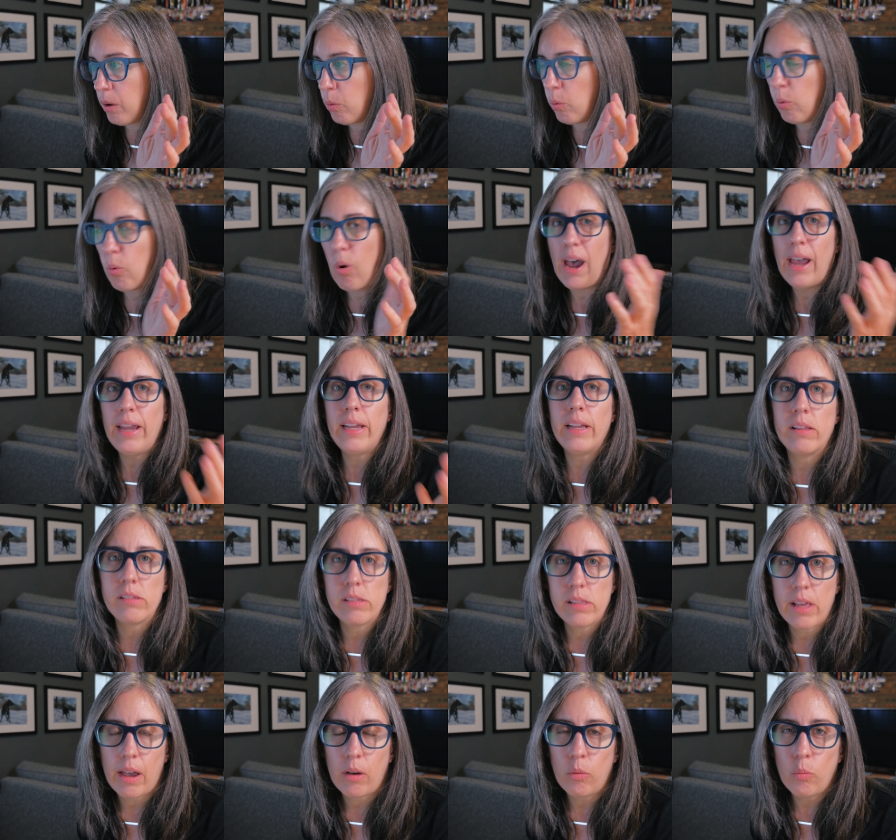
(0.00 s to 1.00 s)
Why is
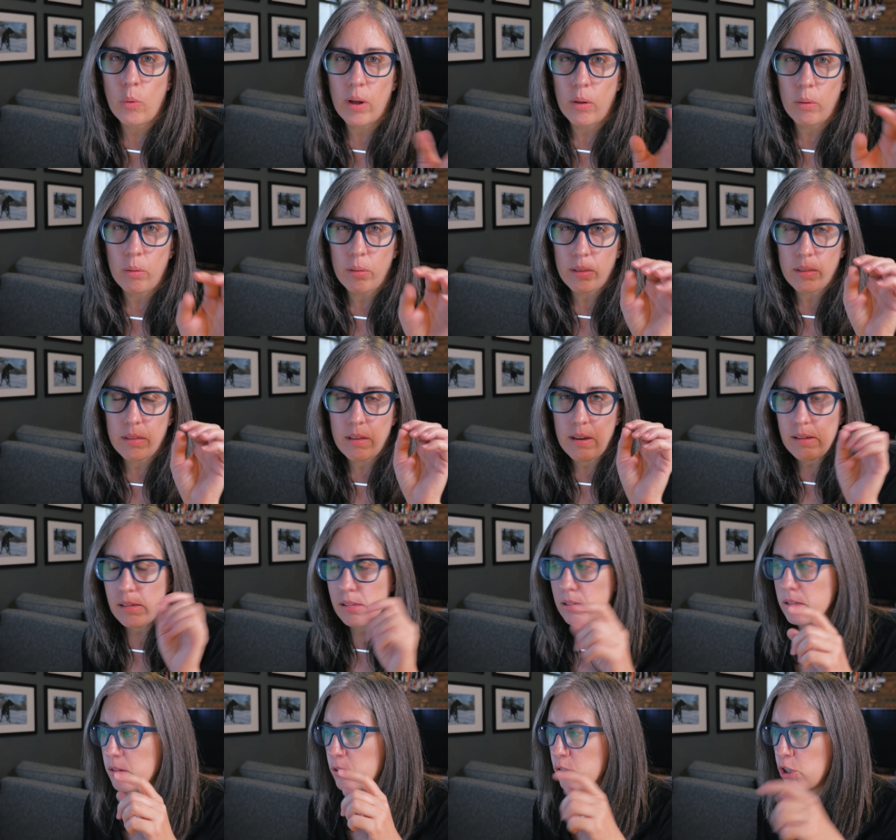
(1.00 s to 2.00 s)
that? Well,
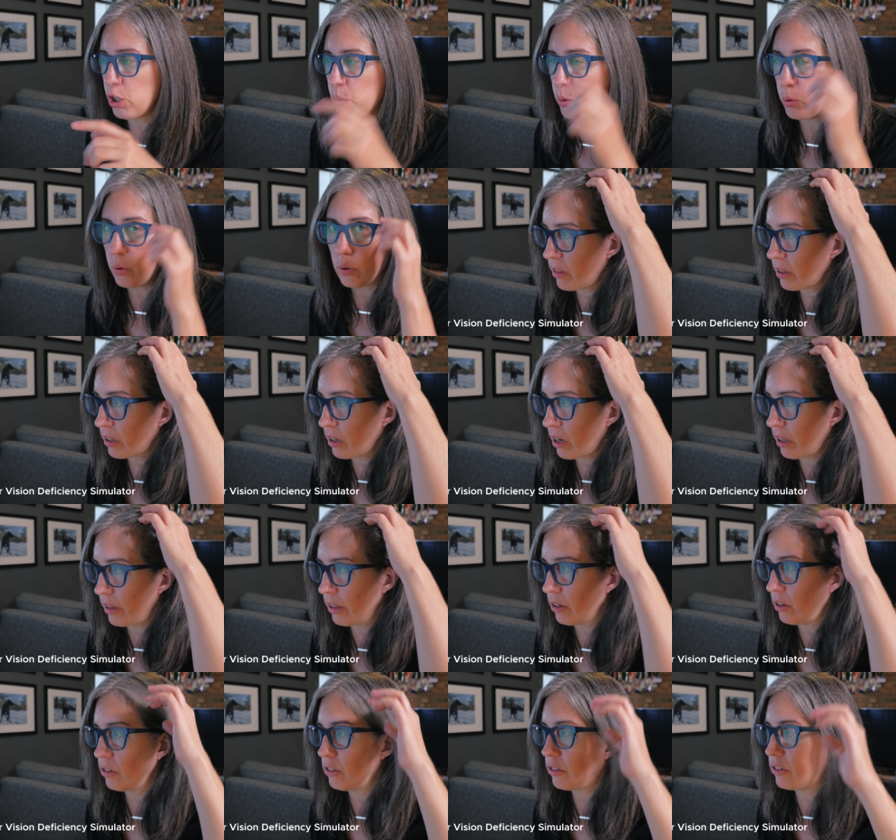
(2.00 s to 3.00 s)
this tool, the
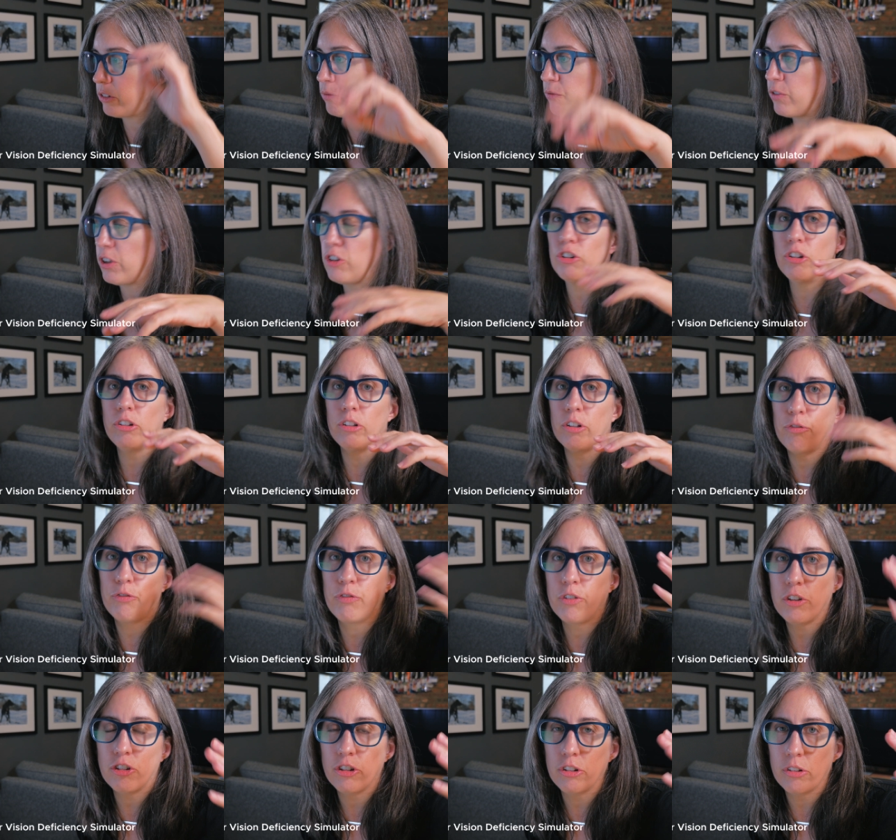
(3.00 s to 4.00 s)
Colored Vision
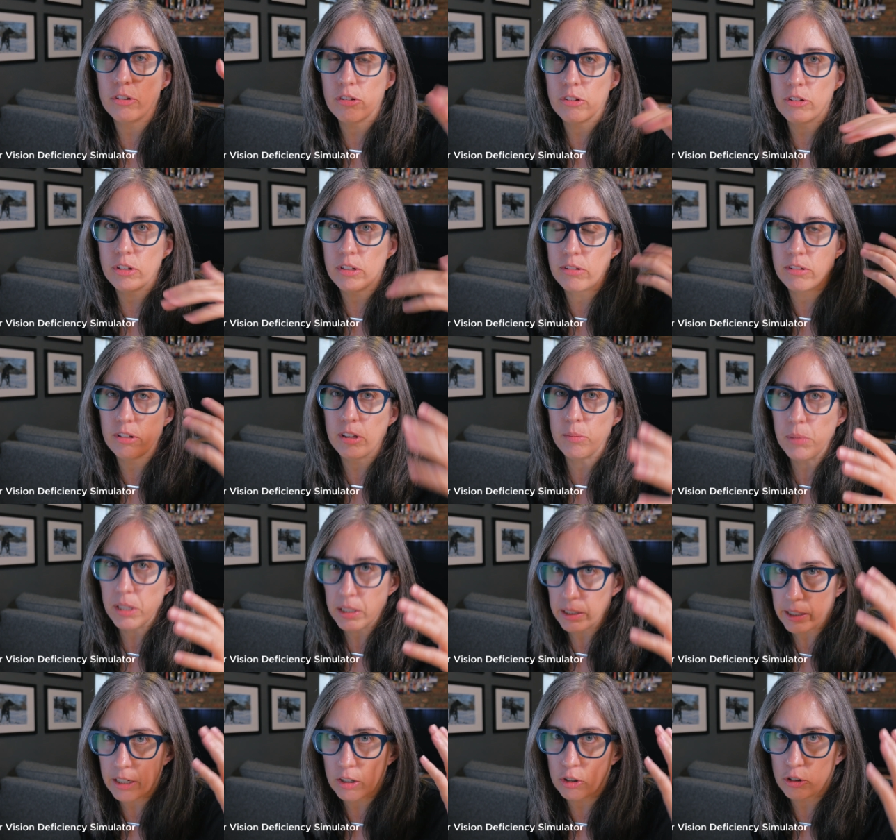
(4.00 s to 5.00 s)
Deficiency
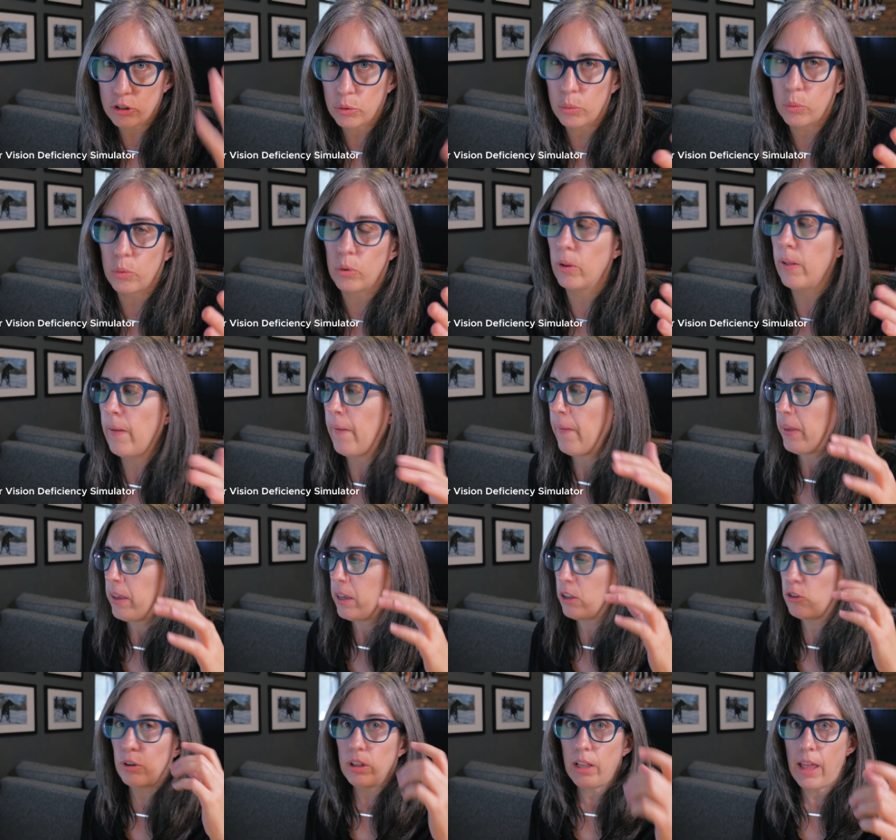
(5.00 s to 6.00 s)
Simulator tool,
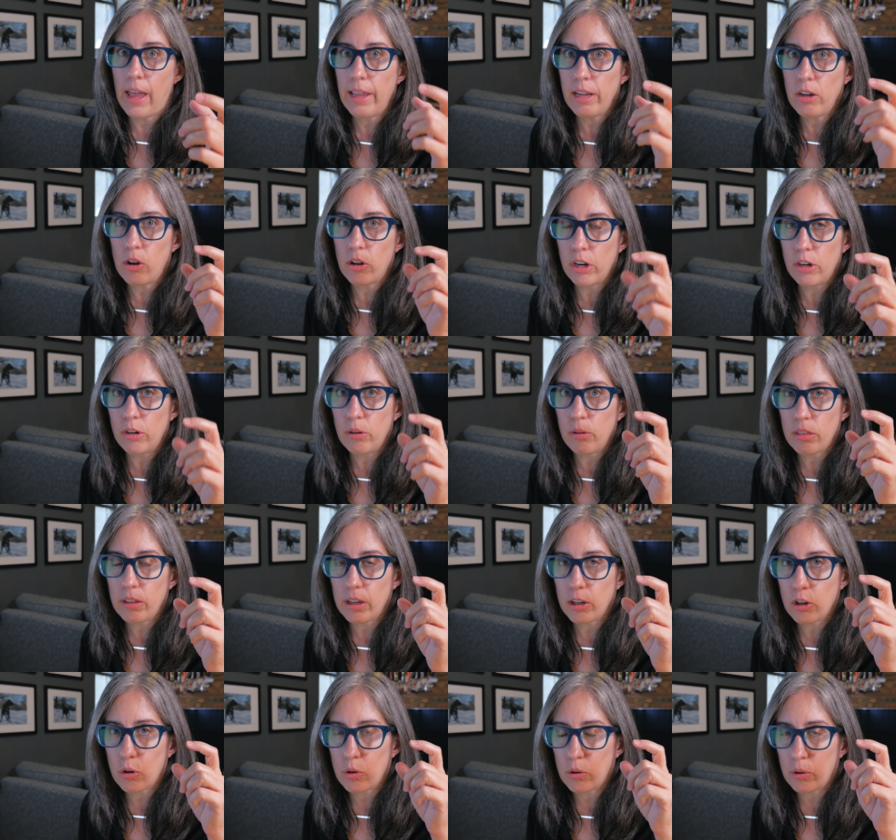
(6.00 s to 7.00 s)
is relying on a new
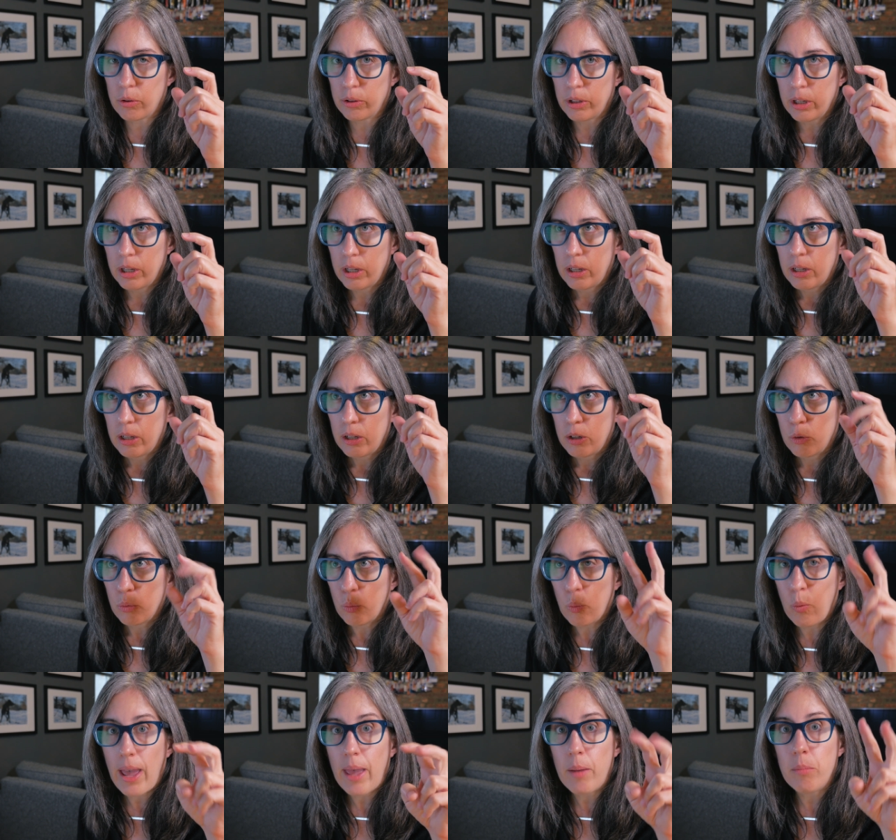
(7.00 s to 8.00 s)
thing called
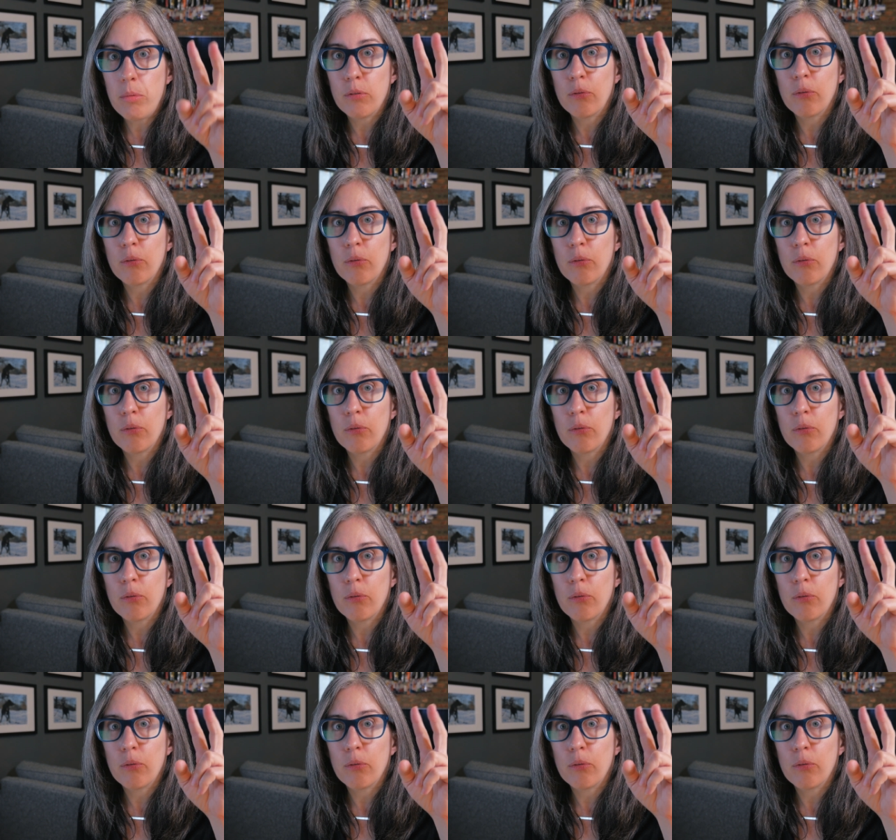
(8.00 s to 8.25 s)
Web